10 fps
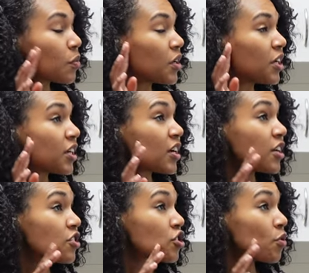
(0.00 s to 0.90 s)
week and
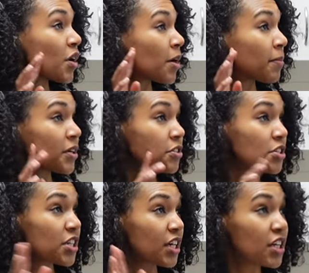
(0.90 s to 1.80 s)
it's showing up on your
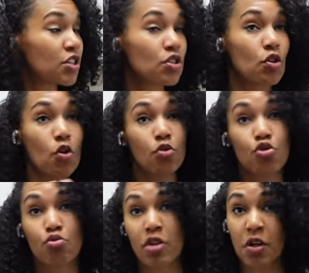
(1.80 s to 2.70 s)
skin, so
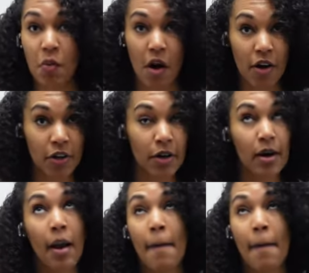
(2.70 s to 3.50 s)
drink water,